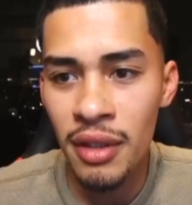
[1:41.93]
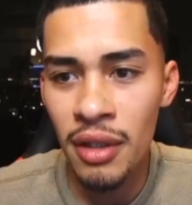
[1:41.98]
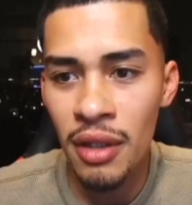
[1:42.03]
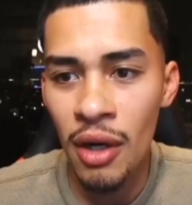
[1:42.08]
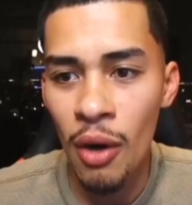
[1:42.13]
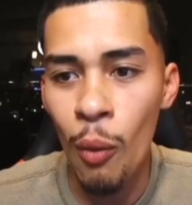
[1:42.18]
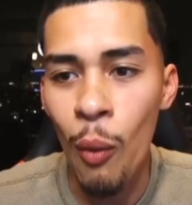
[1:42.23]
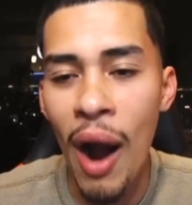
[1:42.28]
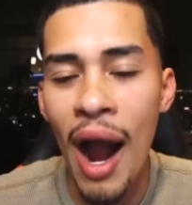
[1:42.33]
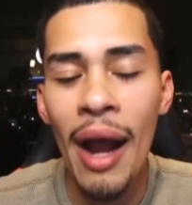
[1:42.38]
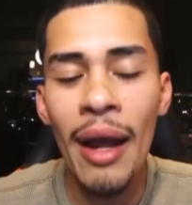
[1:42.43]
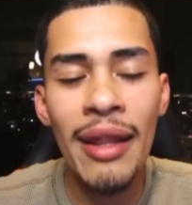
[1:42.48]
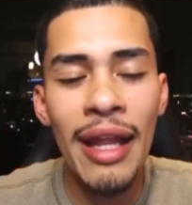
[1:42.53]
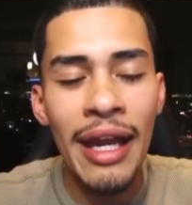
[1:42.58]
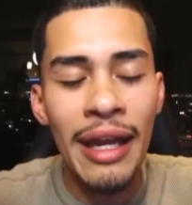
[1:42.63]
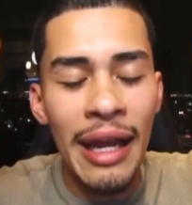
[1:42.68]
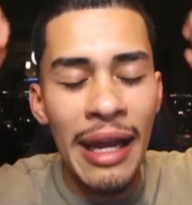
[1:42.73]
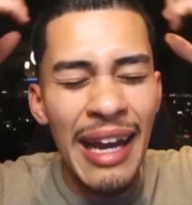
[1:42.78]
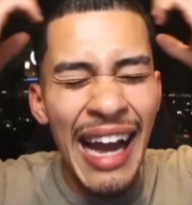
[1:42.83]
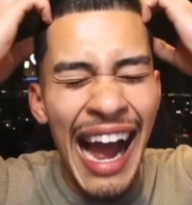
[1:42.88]
Why?
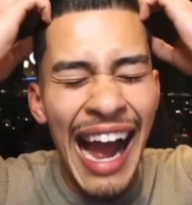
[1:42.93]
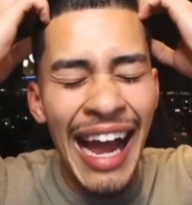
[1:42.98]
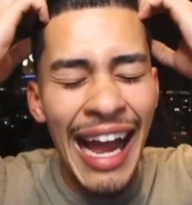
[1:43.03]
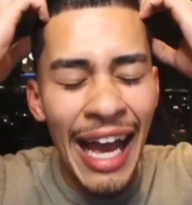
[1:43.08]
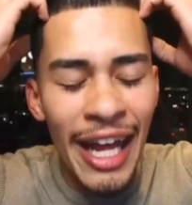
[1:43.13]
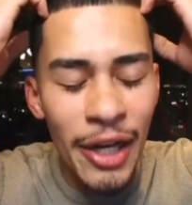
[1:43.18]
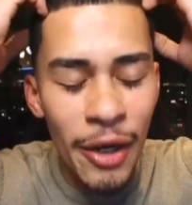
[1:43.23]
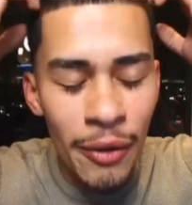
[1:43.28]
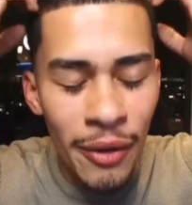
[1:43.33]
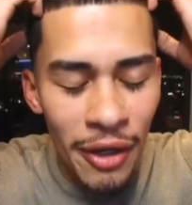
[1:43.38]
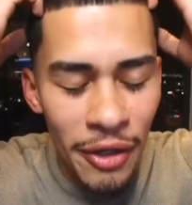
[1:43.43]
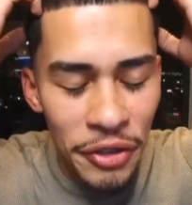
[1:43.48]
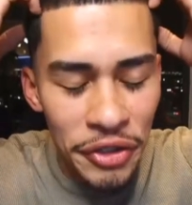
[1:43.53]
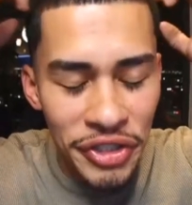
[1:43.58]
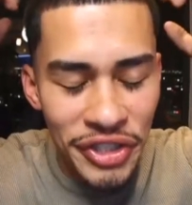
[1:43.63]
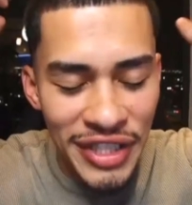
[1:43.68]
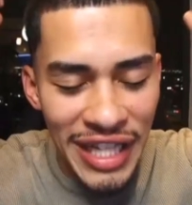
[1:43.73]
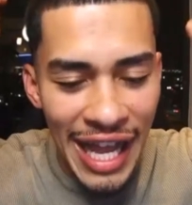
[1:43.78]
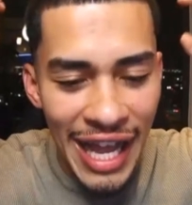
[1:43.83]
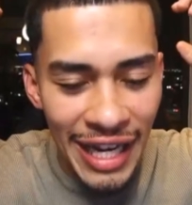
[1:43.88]
Like, I don't
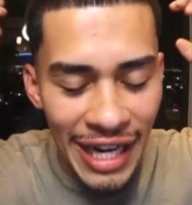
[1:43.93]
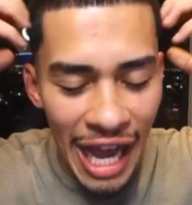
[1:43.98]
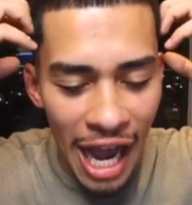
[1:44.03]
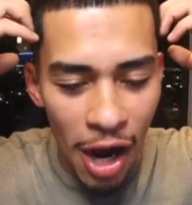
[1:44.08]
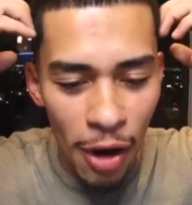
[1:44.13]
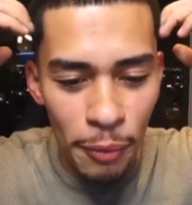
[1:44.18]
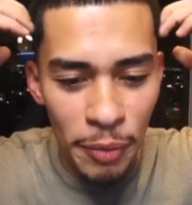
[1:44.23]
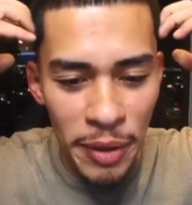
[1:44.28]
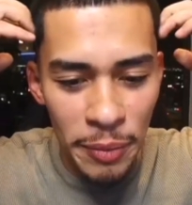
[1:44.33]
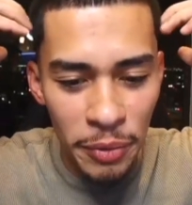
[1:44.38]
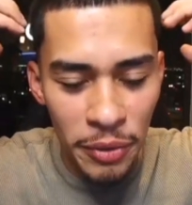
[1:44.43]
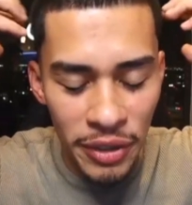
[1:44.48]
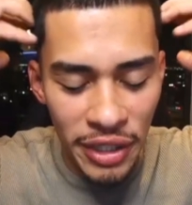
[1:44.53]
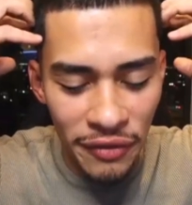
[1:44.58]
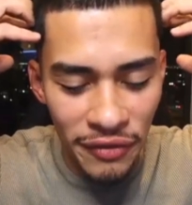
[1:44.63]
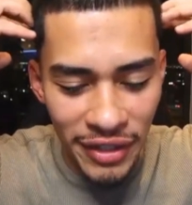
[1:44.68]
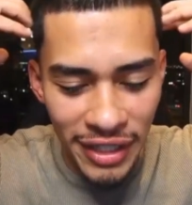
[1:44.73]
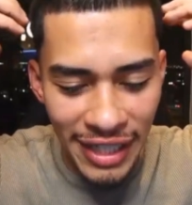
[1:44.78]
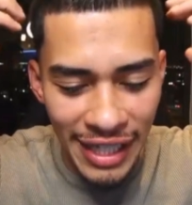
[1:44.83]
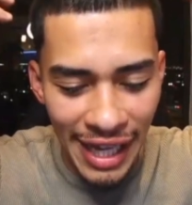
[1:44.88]
understand how people
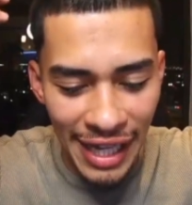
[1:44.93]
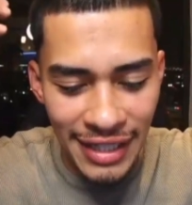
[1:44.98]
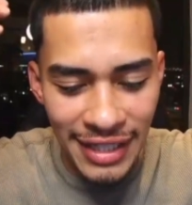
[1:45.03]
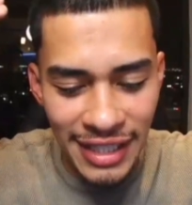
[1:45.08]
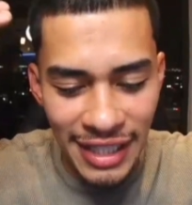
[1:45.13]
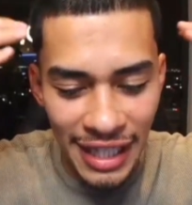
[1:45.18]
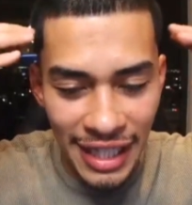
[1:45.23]
even get to that.